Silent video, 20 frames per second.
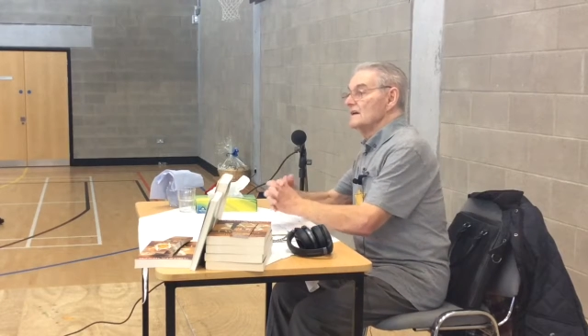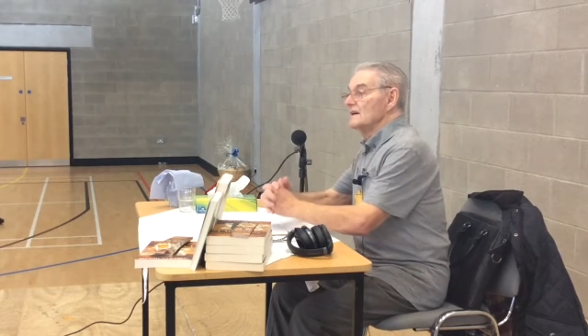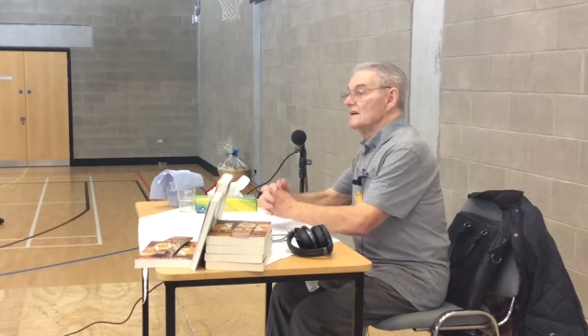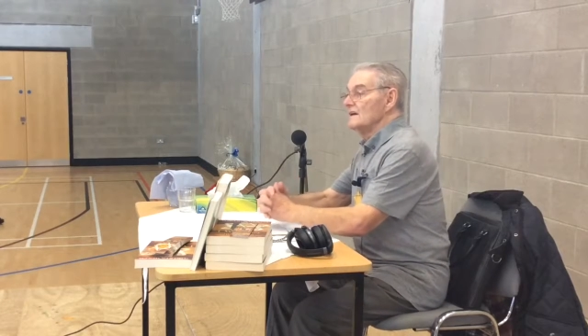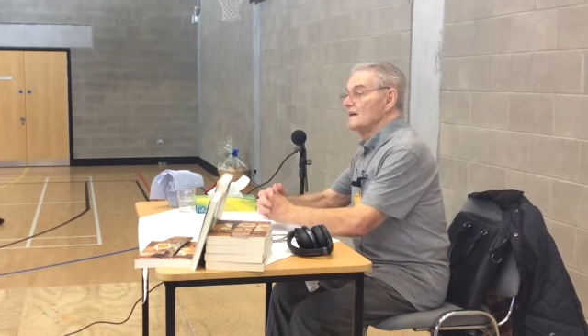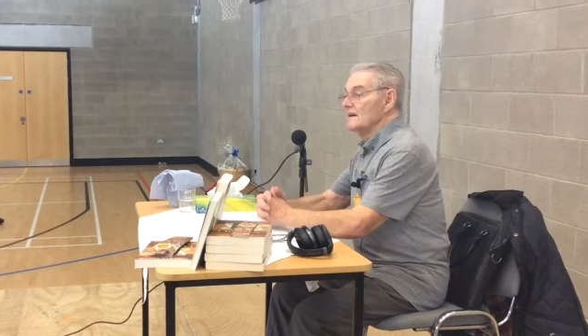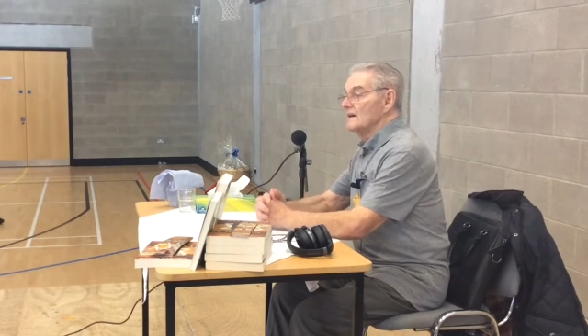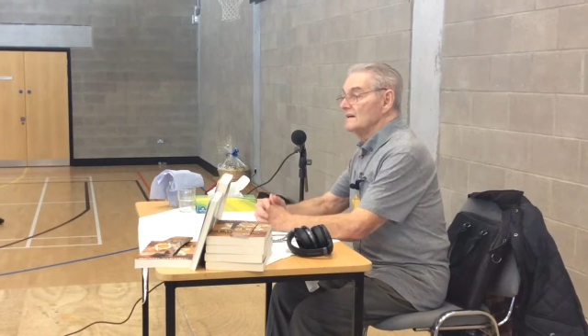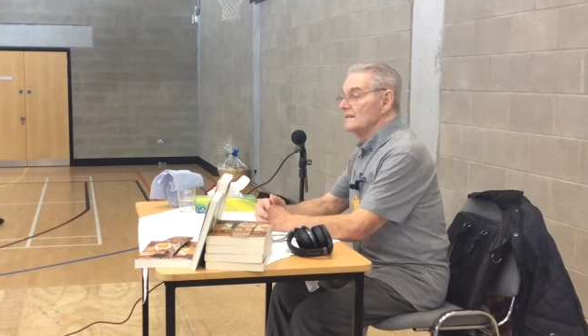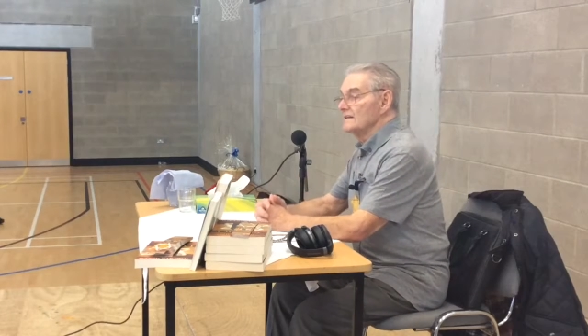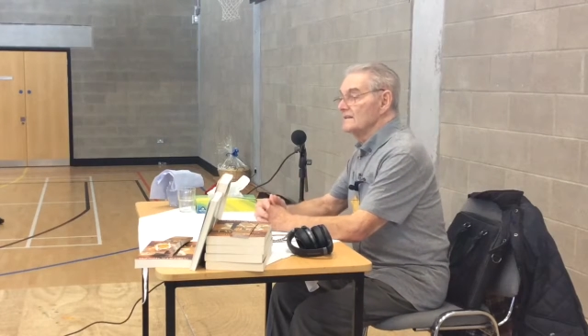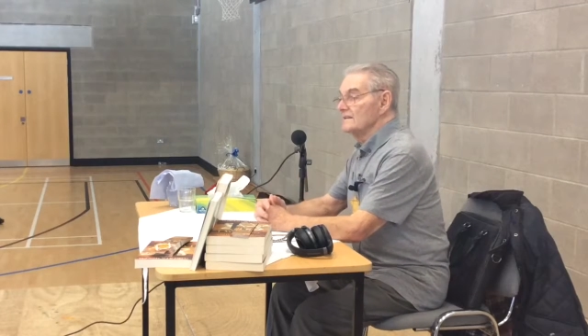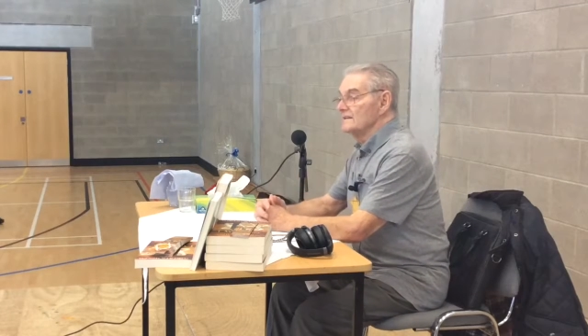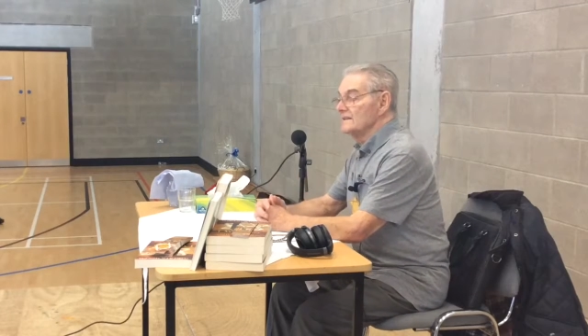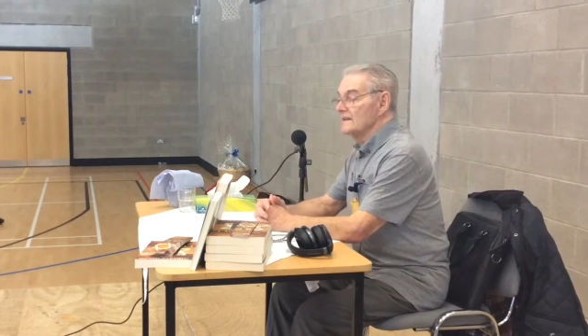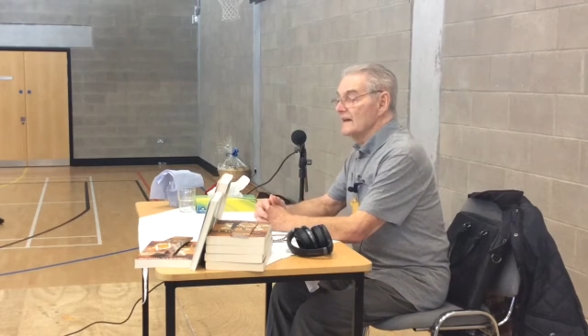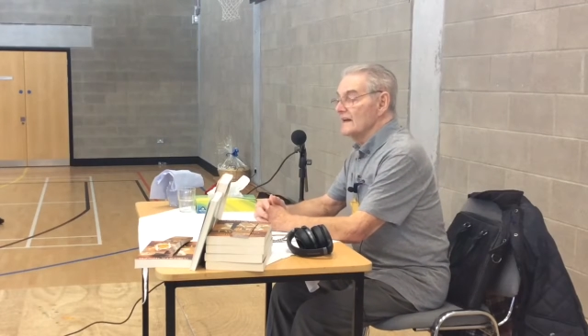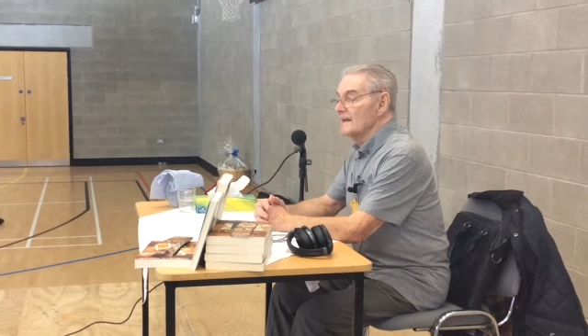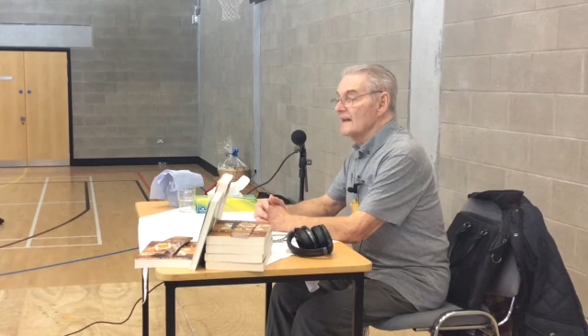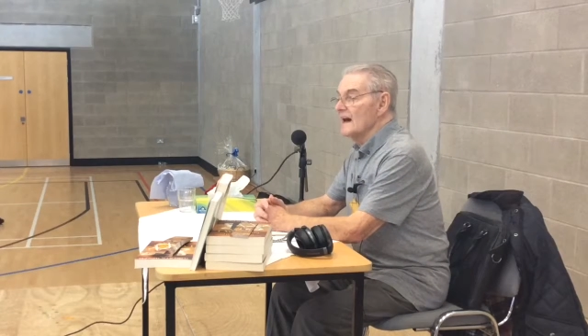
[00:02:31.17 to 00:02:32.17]

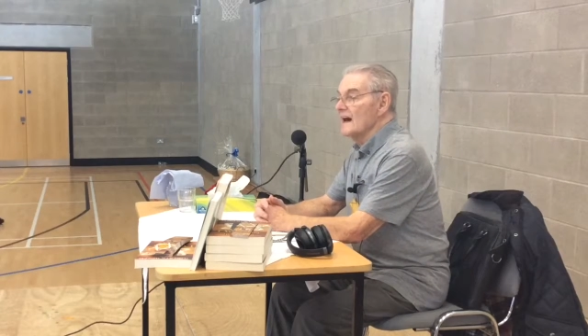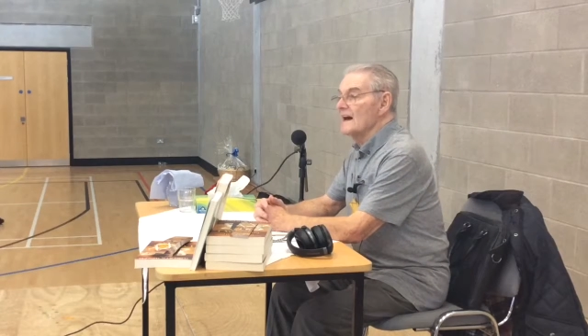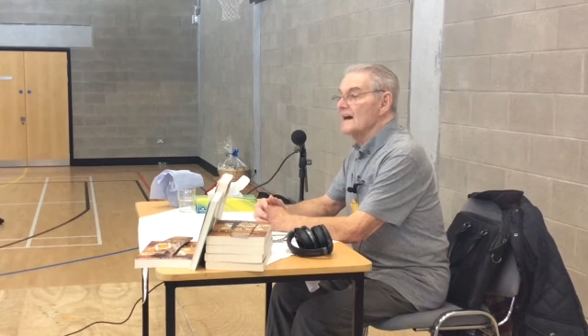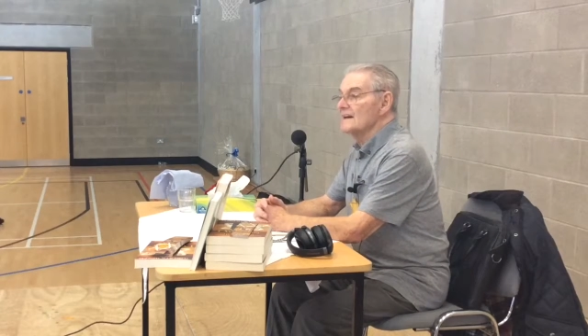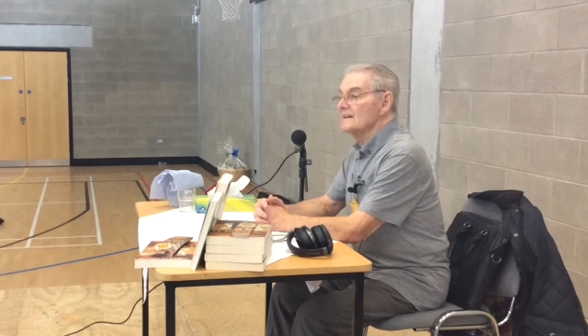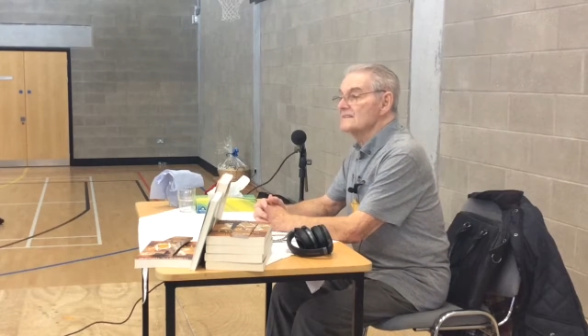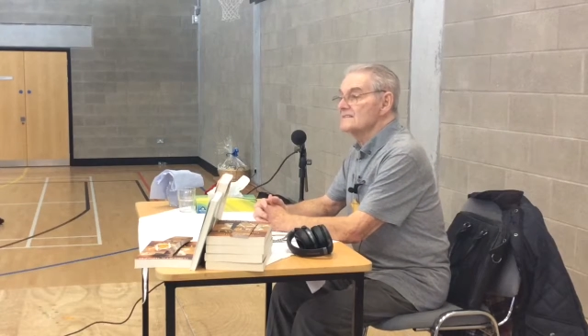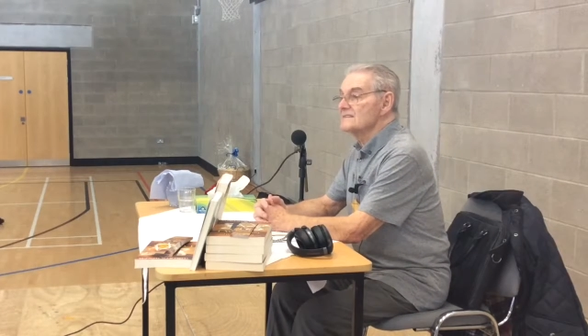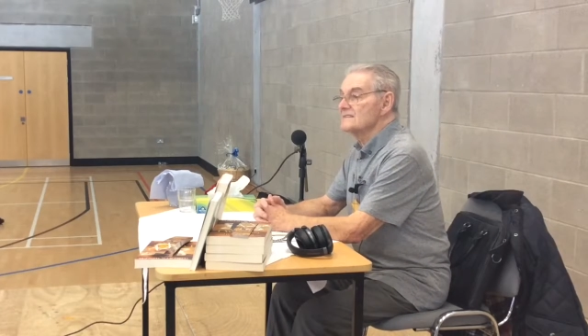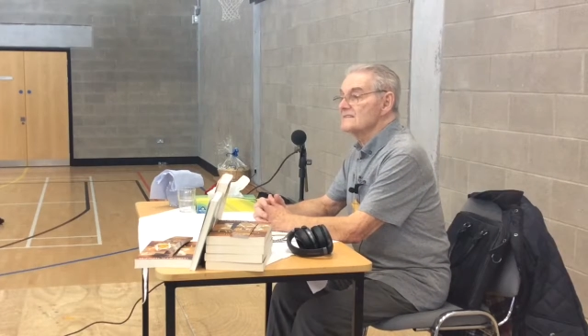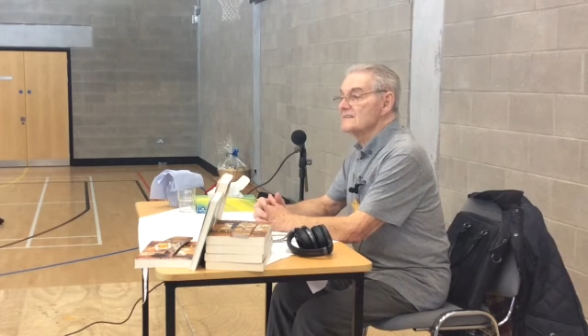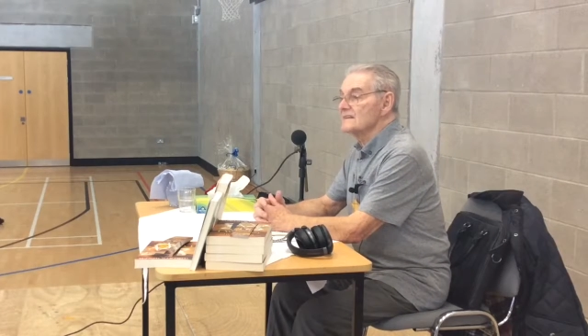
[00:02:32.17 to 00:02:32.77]
the lies